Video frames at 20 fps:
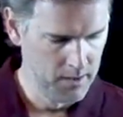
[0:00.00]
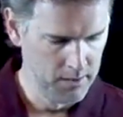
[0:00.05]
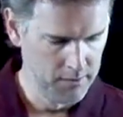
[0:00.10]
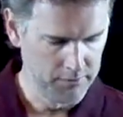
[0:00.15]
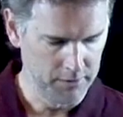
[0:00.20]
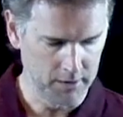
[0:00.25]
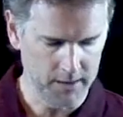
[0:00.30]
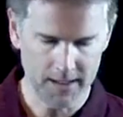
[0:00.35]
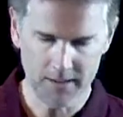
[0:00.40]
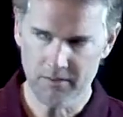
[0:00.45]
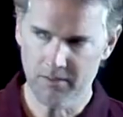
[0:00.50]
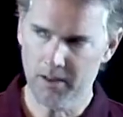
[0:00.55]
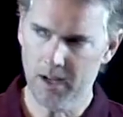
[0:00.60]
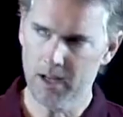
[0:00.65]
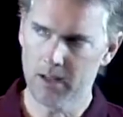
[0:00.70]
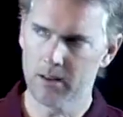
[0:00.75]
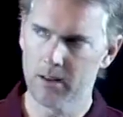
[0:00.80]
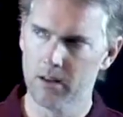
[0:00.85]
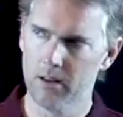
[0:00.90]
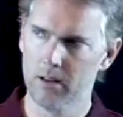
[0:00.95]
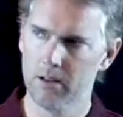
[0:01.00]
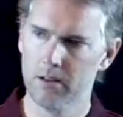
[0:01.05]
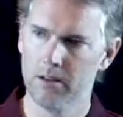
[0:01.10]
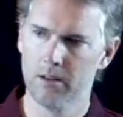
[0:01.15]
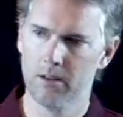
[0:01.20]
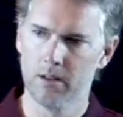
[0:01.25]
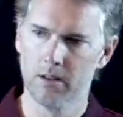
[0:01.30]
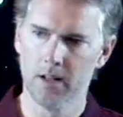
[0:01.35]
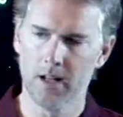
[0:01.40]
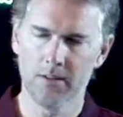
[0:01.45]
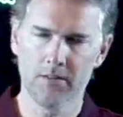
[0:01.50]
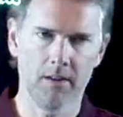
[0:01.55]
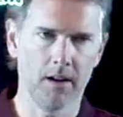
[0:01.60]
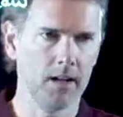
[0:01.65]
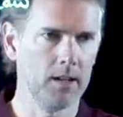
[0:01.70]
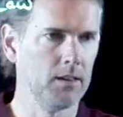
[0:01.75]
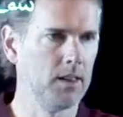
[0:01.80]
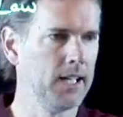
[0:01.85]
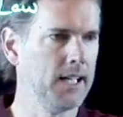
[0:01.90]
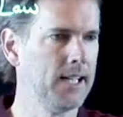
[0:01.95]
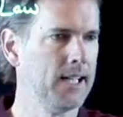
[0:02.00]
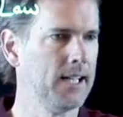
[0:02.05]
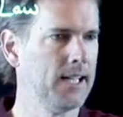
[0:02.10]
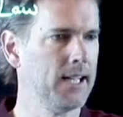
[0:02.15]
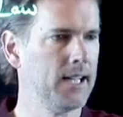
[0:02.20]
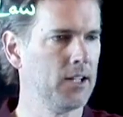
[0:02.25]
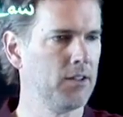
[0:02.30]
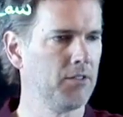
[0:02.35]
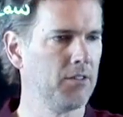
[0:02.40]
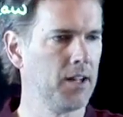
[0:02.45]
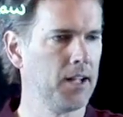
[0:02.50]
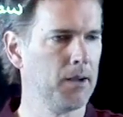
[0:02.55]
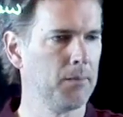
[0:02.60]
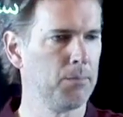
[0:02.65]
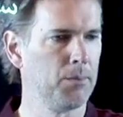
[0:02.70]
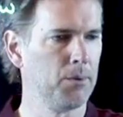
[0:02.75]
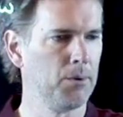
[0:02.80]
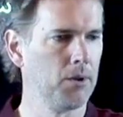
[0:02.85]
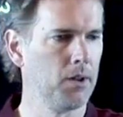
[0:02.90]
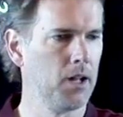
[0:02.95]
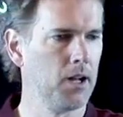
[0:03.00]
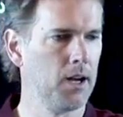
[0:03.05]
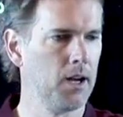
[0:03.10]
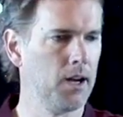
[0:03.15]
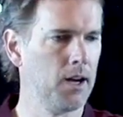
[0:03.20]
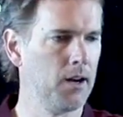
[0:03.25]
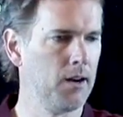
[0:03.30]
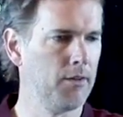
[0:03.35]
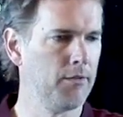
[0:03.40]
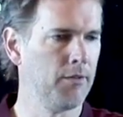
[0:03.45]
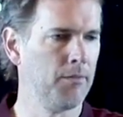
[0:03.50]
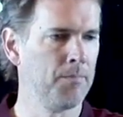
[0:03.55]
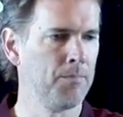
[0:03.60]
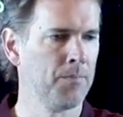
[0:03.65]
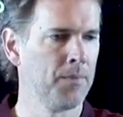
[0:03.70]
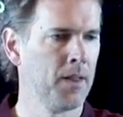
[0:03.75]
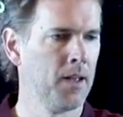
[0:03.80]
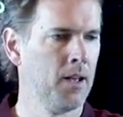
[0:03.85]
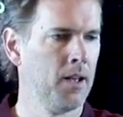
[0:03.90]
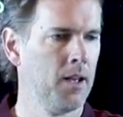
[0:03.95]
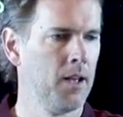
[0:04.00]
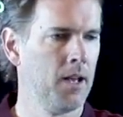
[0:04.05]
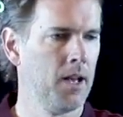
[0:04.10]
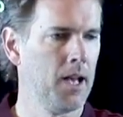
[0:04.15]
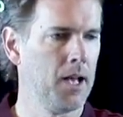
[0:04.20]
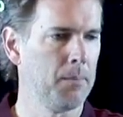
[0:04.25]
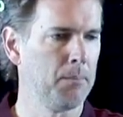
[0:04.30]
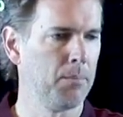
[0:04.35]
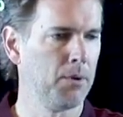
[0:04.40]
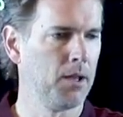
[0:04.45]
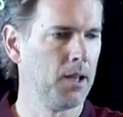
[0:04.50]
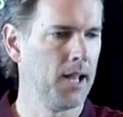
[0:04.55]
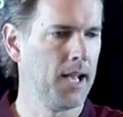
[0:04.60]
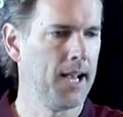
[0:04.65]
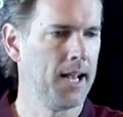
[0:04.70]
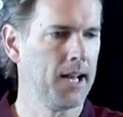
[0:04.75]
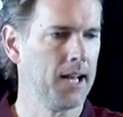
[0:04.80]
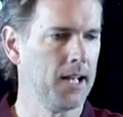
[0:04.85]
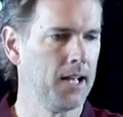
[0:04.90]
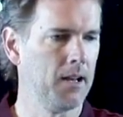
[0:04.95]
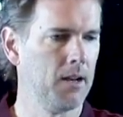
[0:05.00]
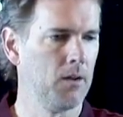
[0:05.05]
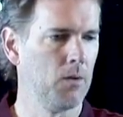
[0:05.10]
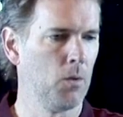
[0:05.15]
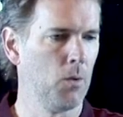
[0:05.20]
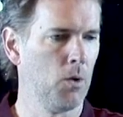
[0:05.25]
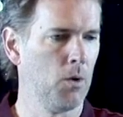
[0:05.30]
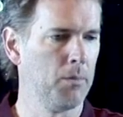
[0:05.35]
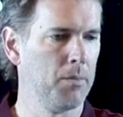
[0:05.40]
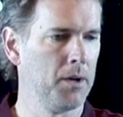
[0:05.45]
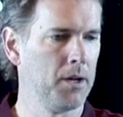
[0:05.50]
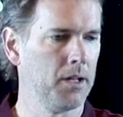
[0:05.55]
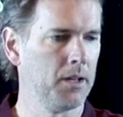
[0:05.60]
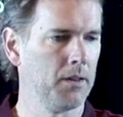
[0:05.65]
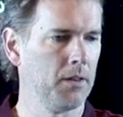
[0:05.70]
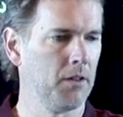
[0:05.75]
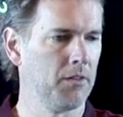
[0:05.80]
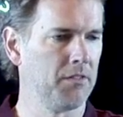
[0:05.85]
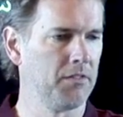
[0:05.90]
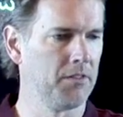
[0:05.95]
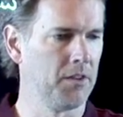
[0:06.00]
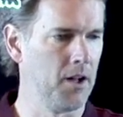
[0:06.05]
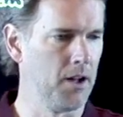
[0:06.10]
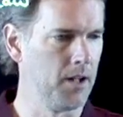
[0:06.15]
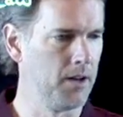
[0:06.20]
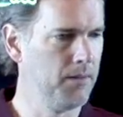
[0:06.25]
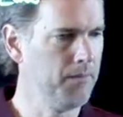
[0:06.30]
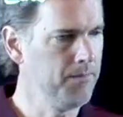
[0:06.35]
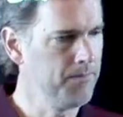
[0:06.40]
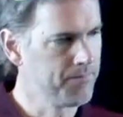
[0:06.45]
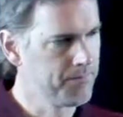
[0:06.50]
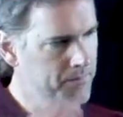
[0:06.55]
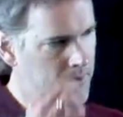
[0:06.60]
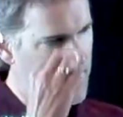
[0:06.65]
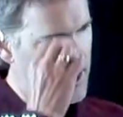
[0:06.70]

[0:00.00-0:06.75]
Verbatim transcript: So let's take the let's take the example of a planet orbiting the sun